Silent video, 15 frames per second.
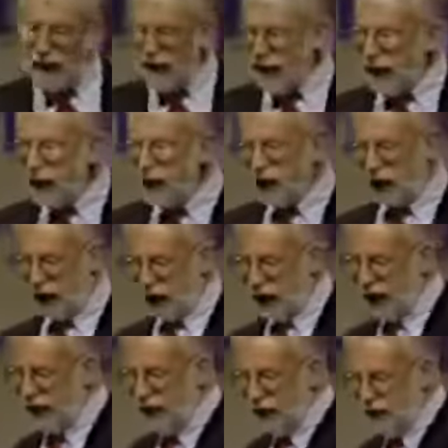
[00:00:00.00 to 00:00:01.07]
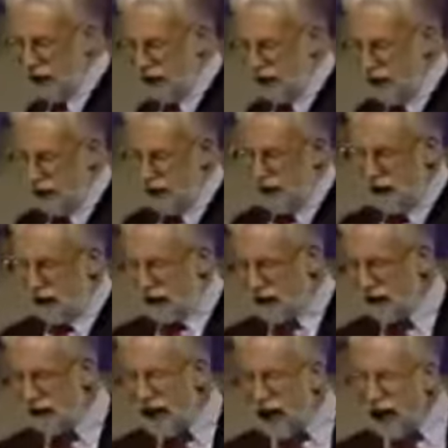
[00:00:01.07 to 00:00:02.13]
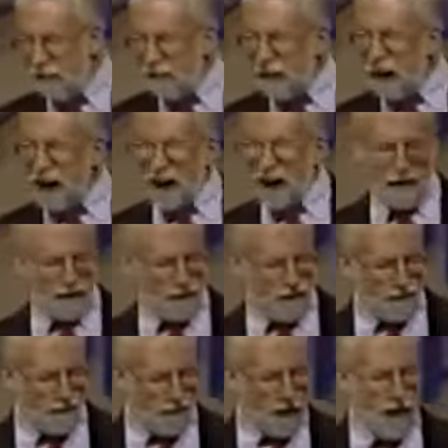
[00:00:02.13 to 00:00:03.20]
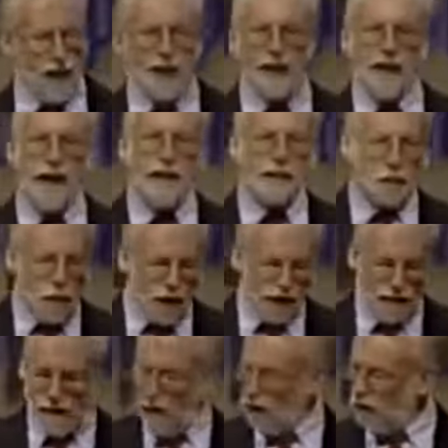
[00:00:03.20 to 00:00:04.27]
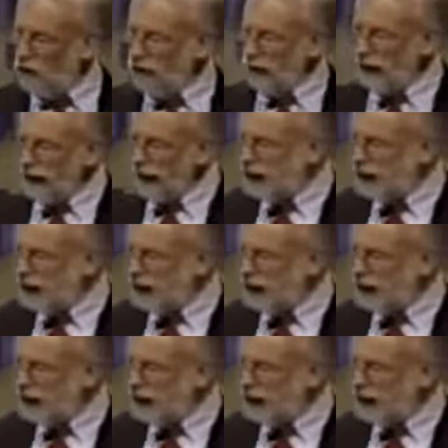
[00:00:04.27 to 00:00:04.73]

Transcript: additionally, as if that ain't bad enough, guess what, folks? The